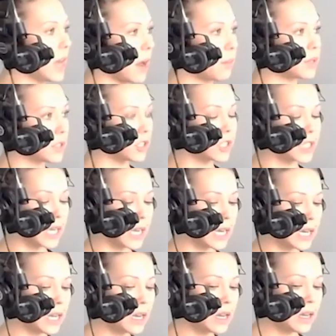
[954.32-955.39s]
app was
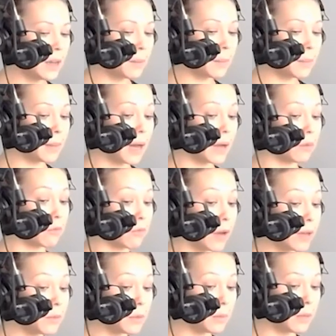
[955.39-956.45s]
created, but
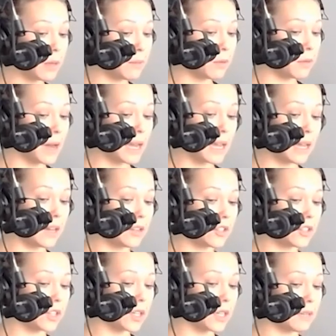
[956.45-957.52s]
right when people my age
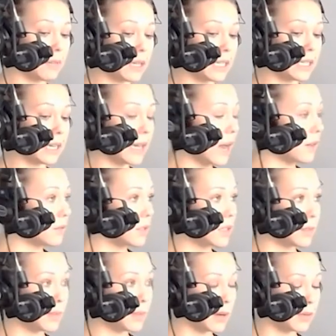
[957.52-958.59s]
started making accounts
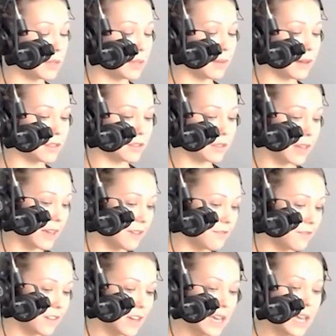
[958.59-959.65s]
to post about their
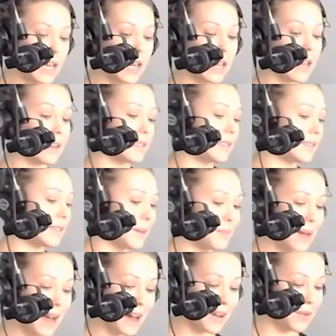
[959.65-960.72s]
life. And
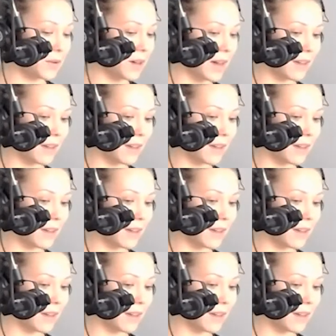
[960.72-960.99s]
somehow